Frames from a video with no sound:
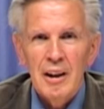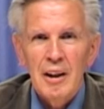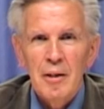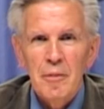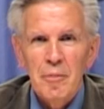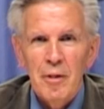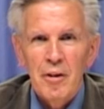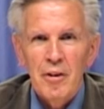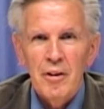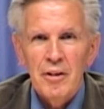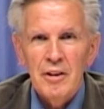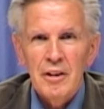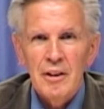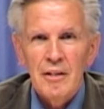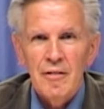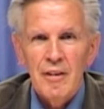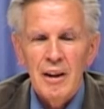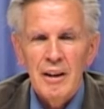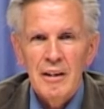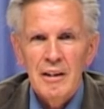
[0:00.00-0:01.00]
I am Lars
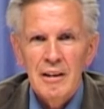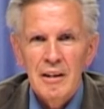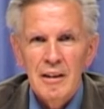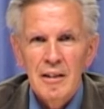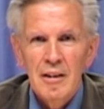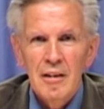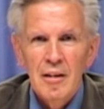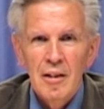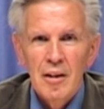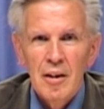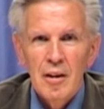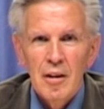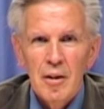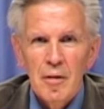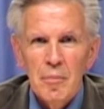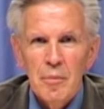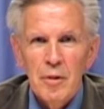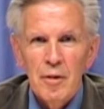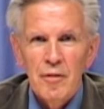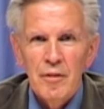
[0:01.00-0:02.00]
Wallentin,
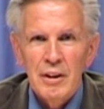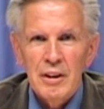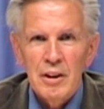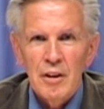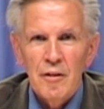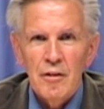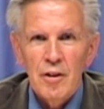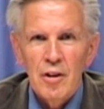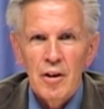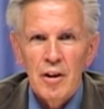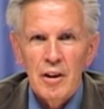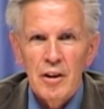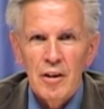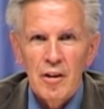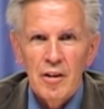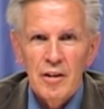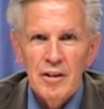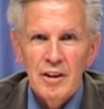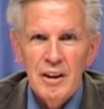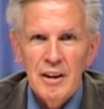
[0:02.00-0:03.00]
professor of
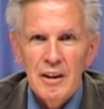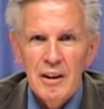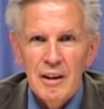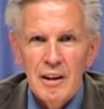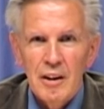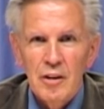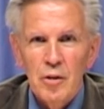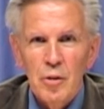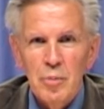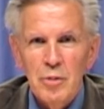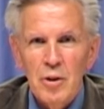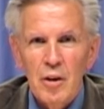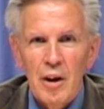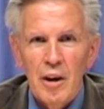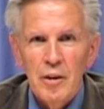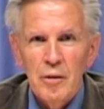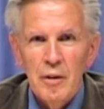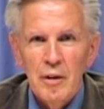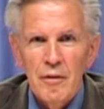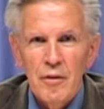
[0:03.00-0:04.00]
cardiology at
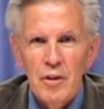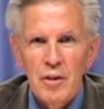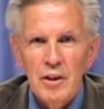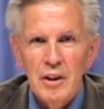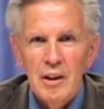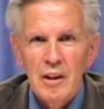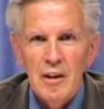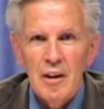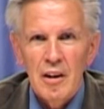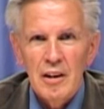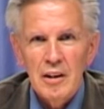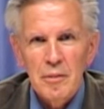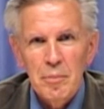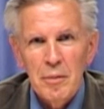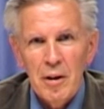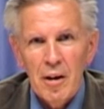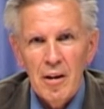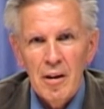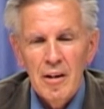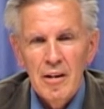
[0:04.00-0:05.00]
Uppsala University
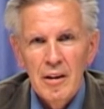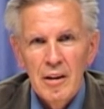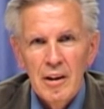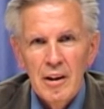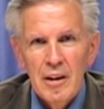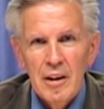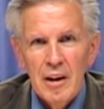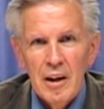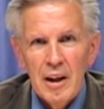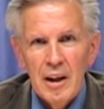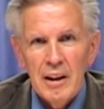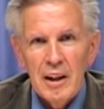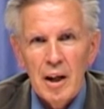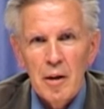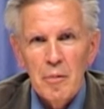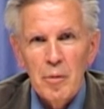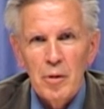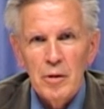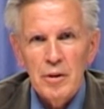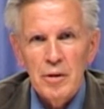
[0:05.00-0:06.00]
Hospital, and
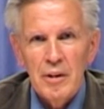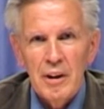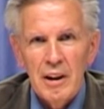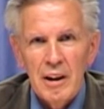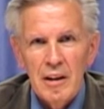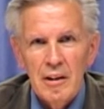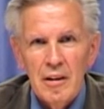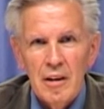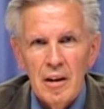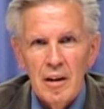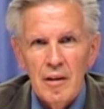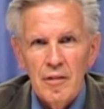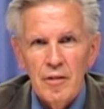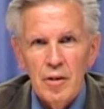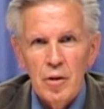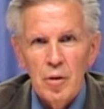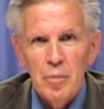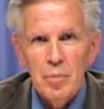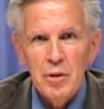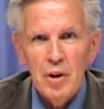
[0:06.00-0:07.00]
I am also head of
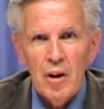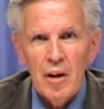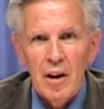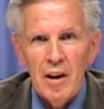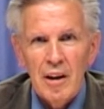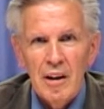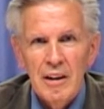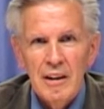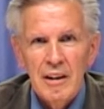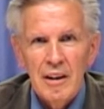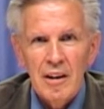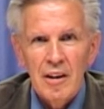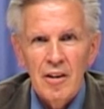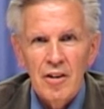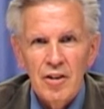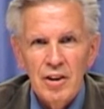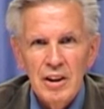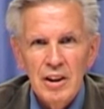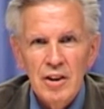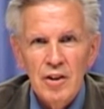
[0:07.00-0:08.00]
the Uppsala Clinical
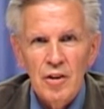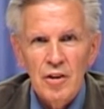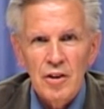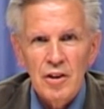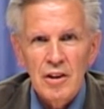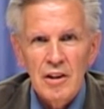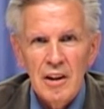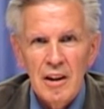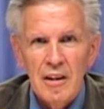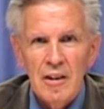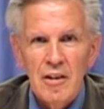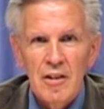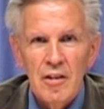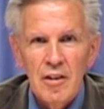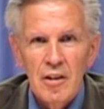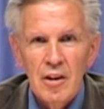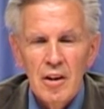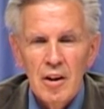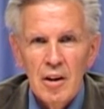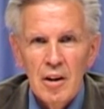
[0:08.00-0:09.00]
Research
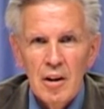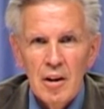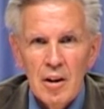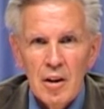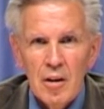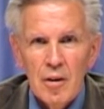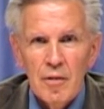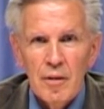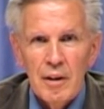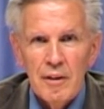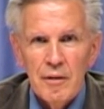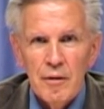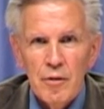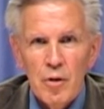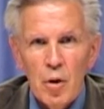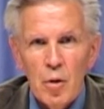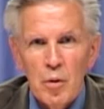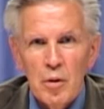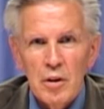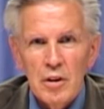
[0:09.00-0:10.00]
Center, where we
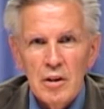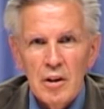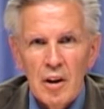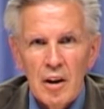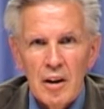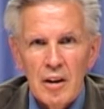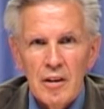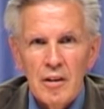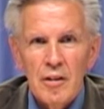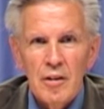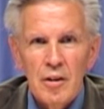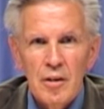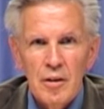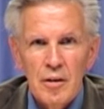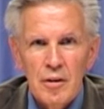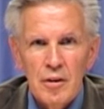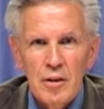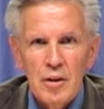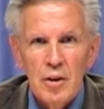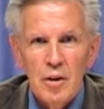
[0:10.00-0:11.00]
focus
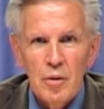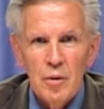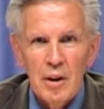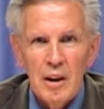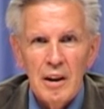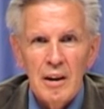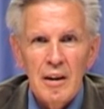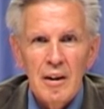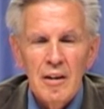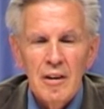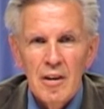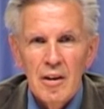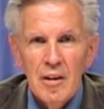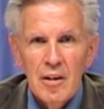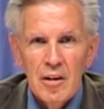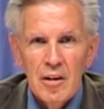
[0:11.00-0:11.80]
on doing